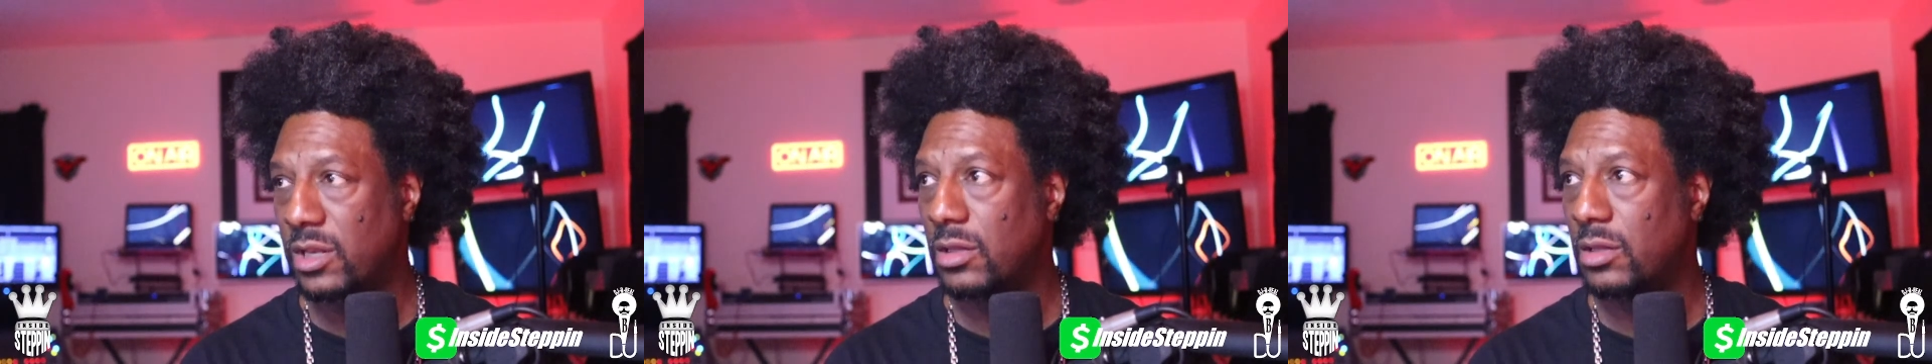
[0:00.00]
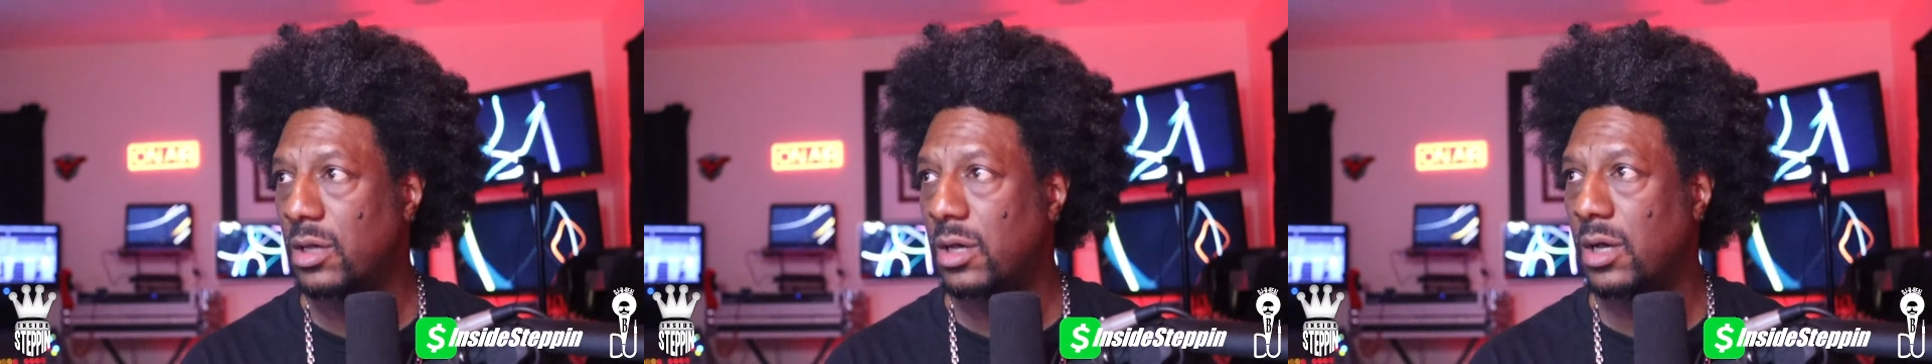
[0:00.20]

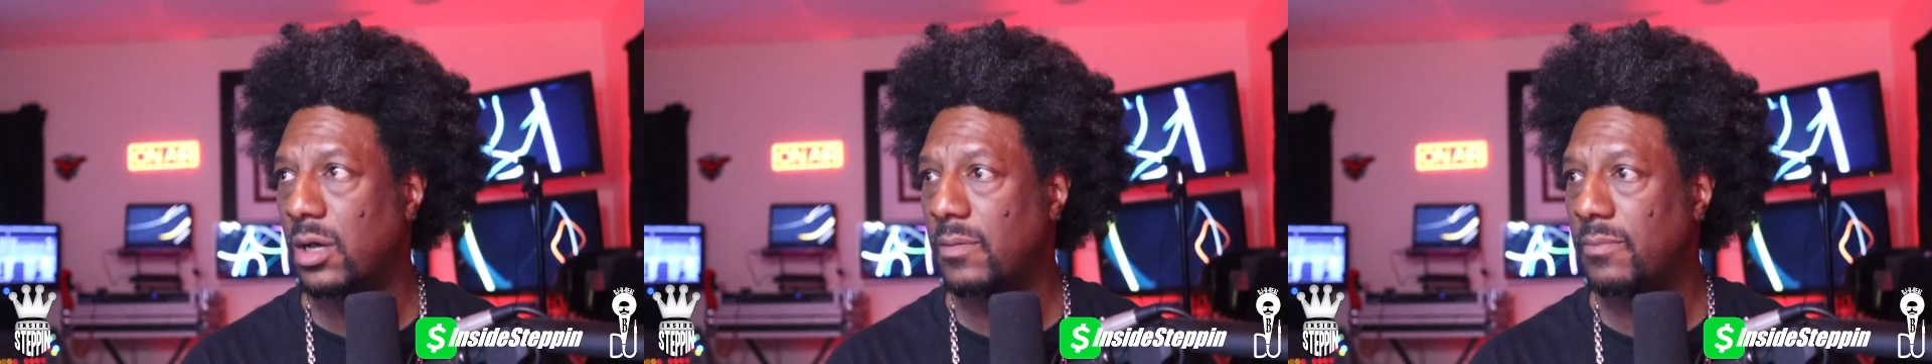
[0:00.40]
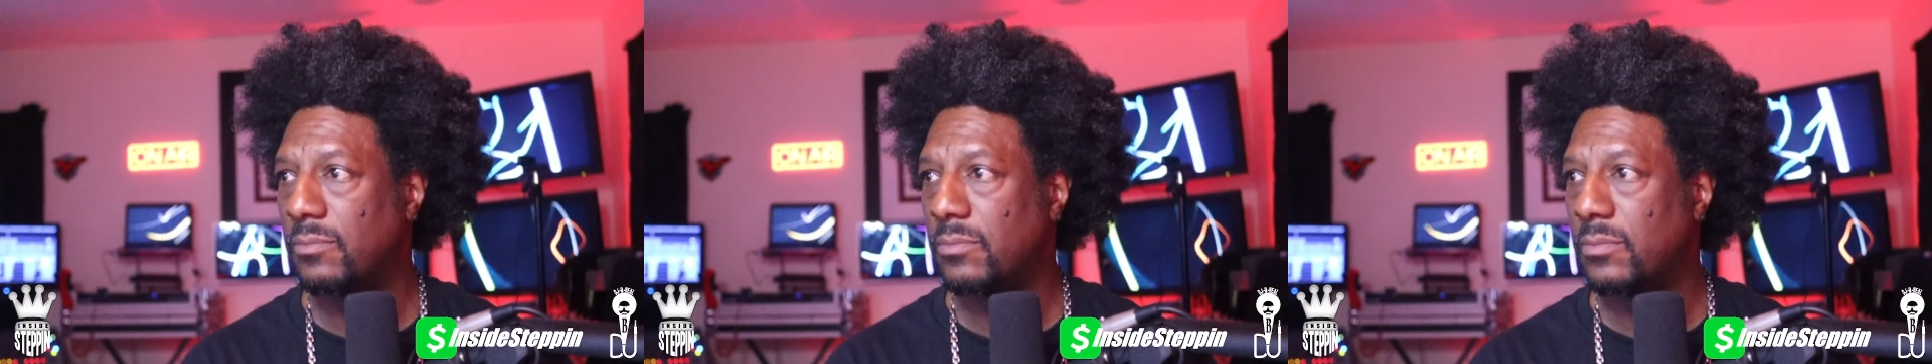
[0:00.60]
to
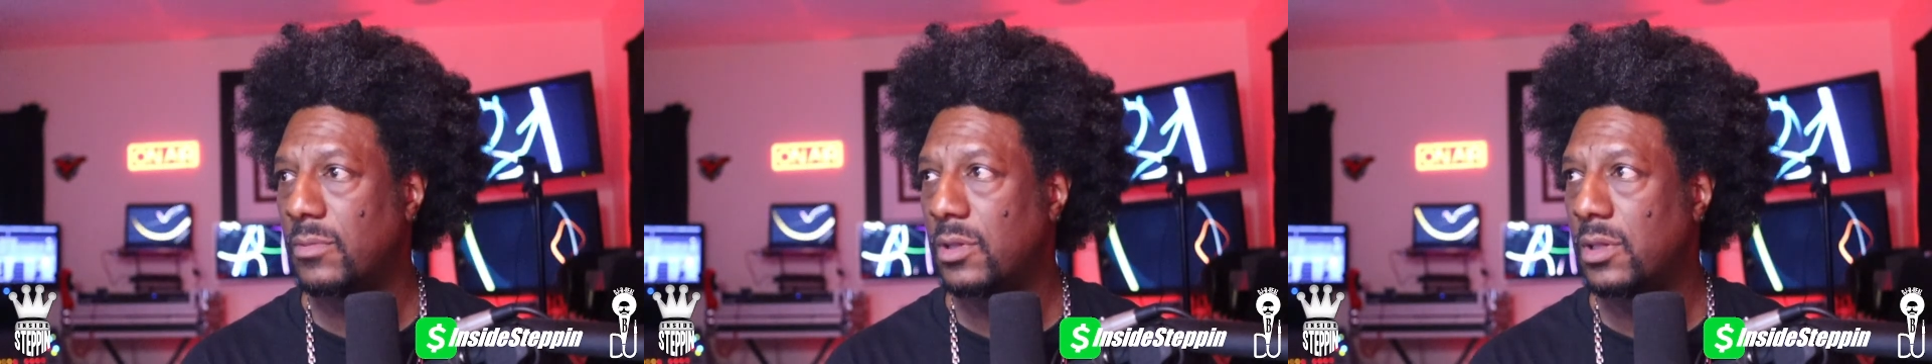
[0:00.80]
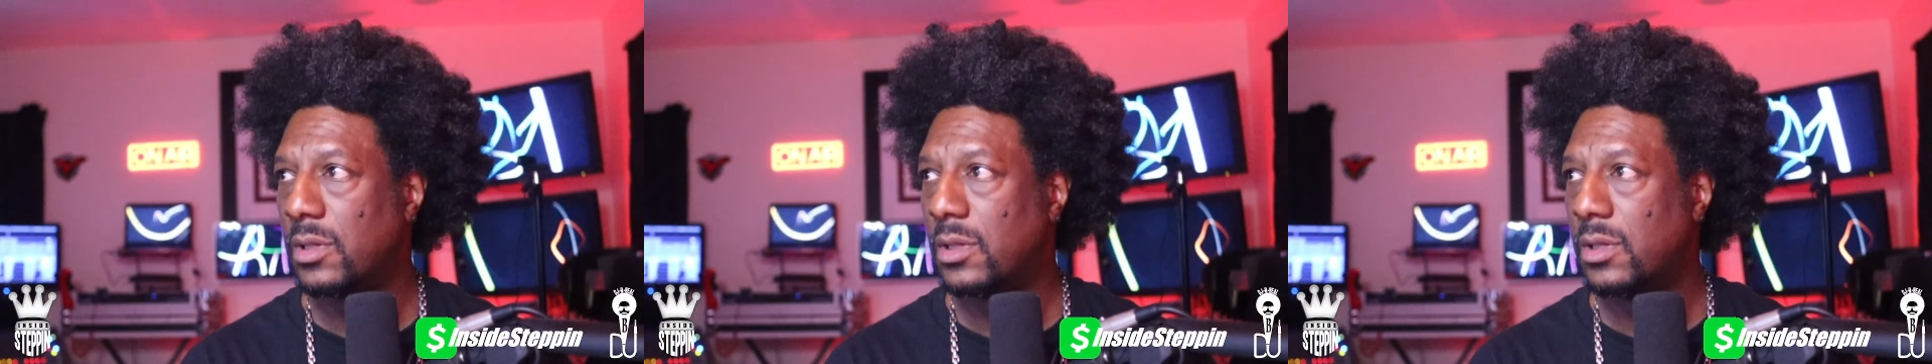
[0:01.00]

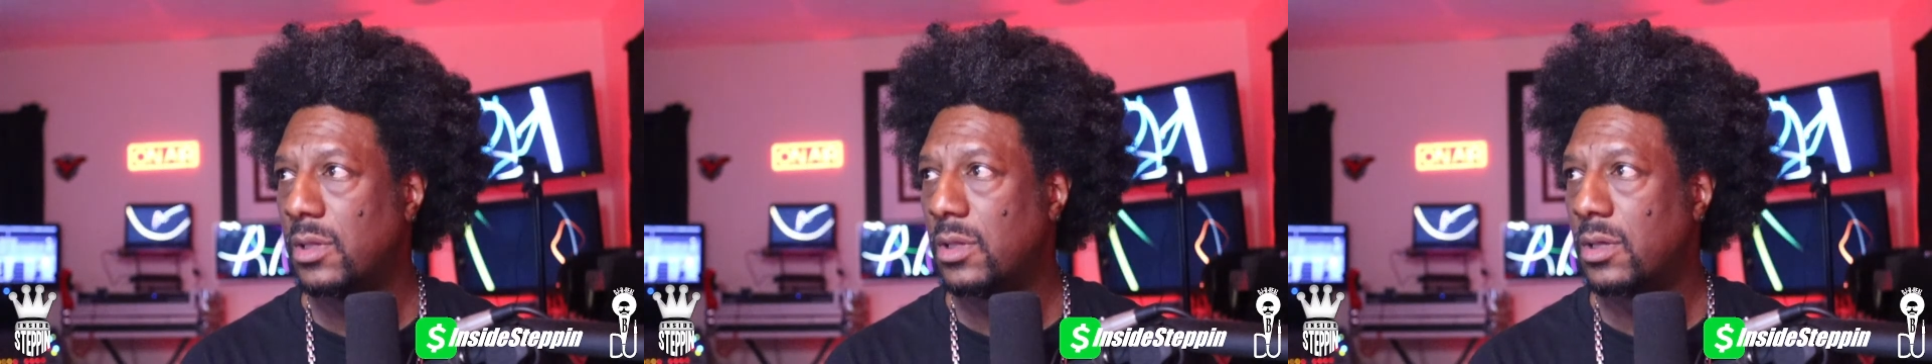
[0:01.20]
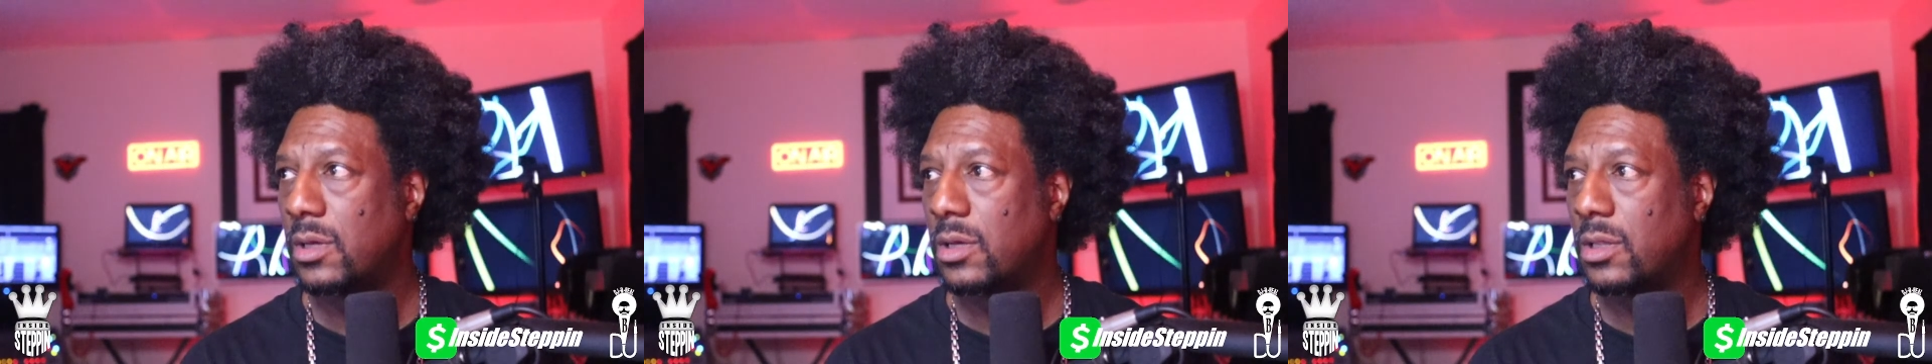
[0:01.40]

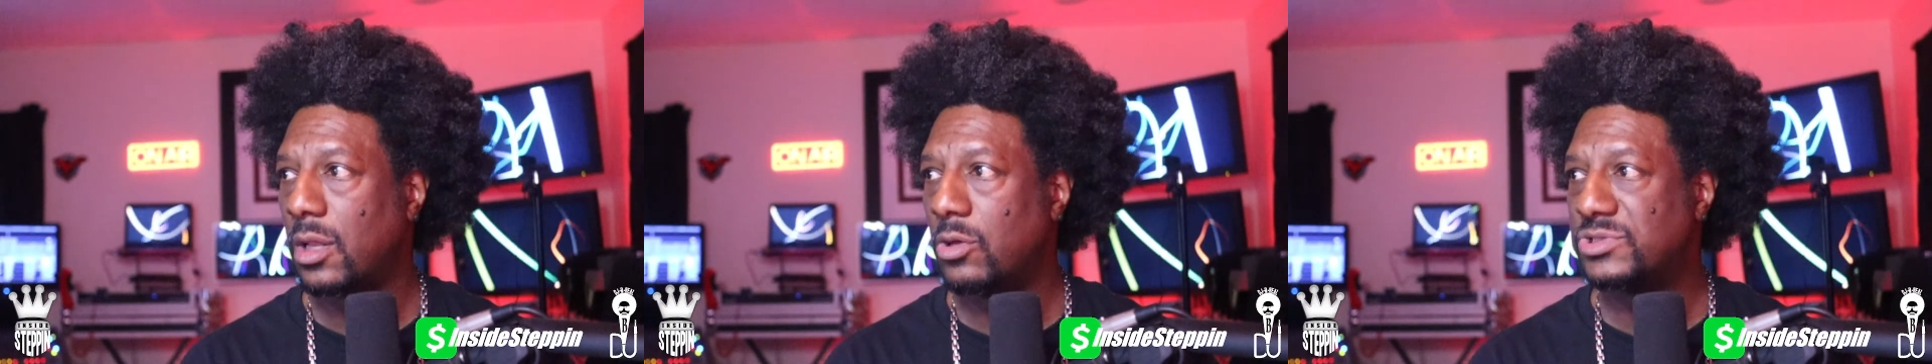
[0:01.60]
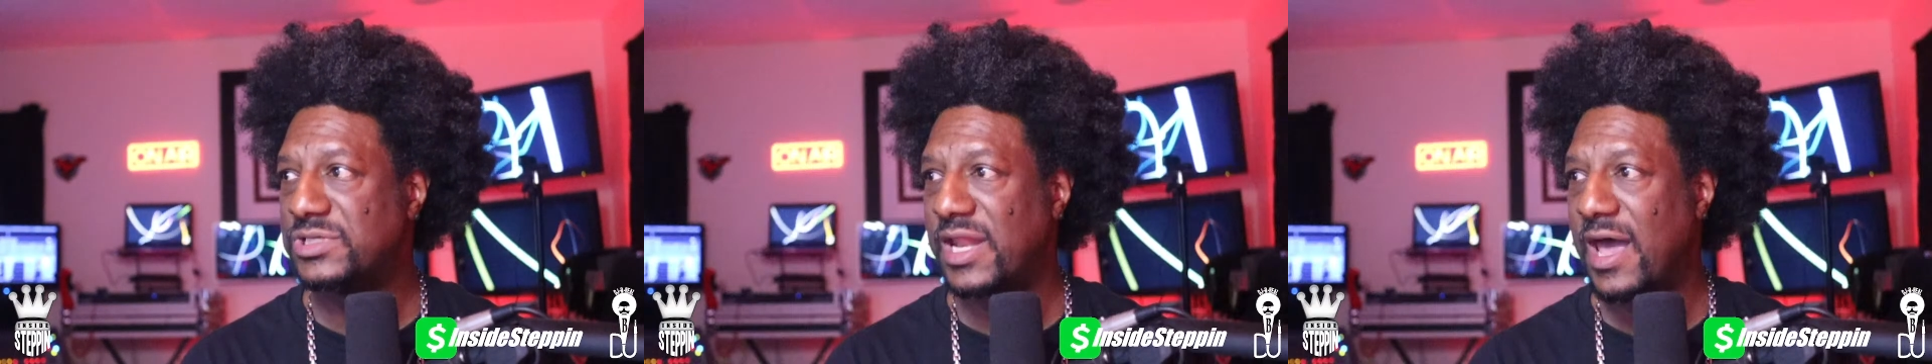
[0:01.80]

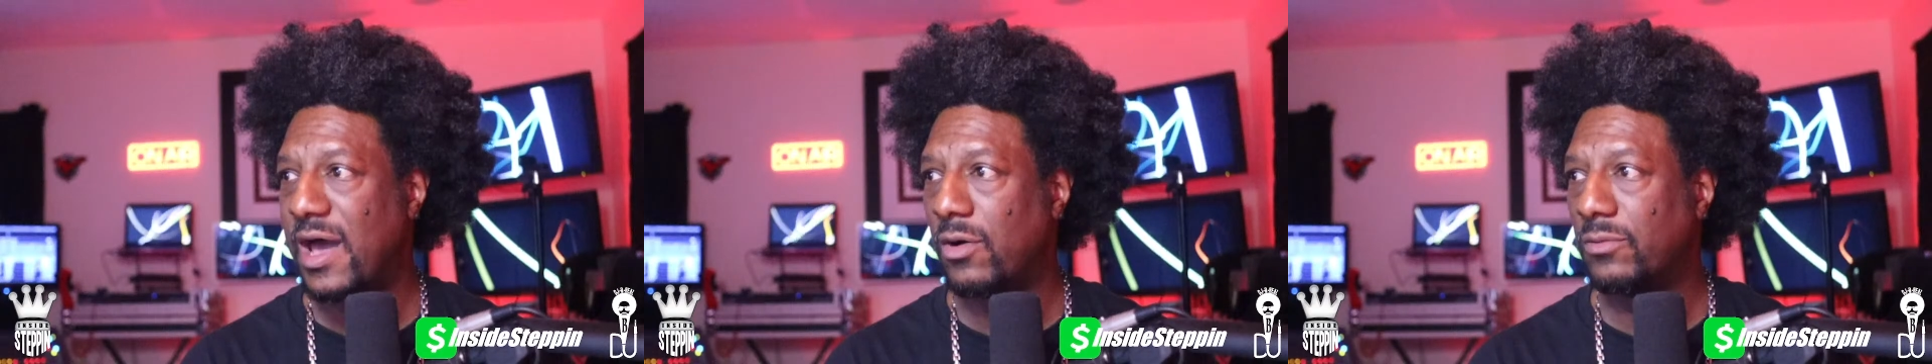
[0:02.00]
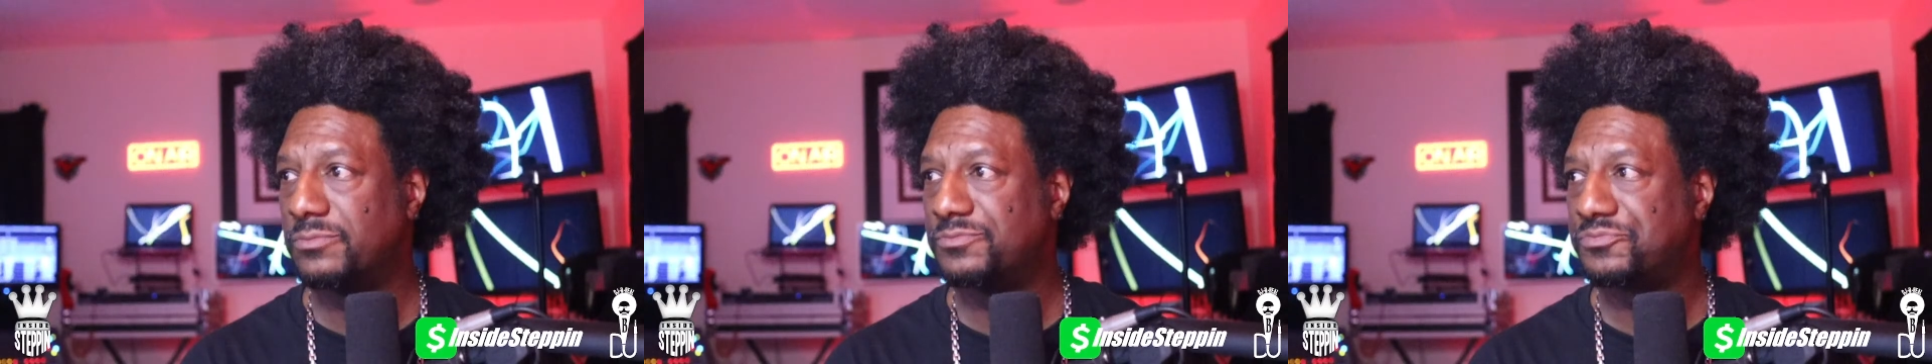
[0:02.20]
close it
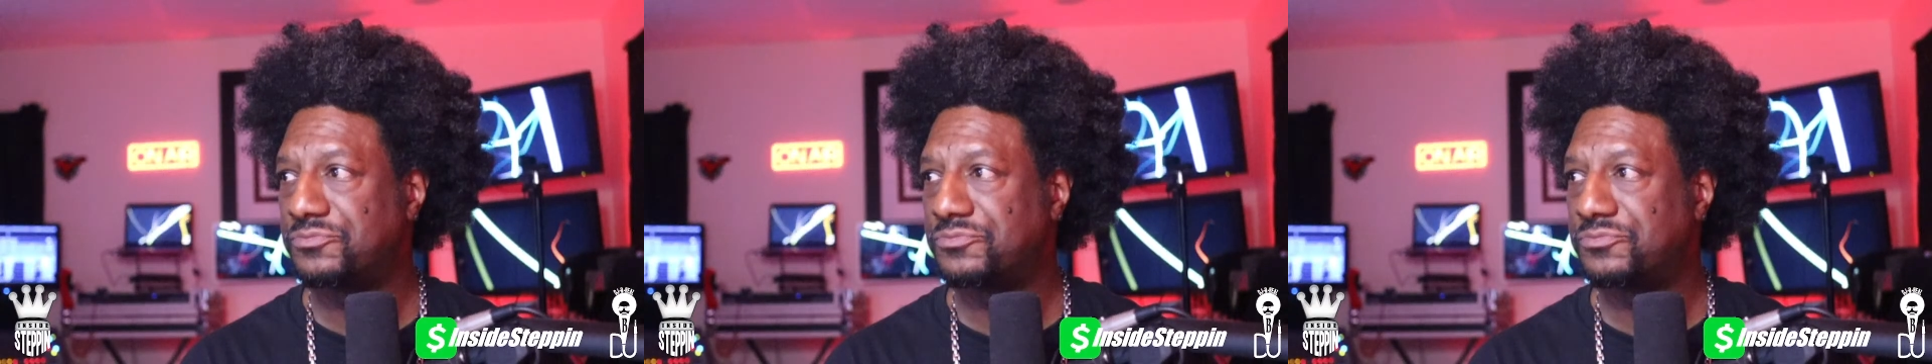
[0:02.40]
out.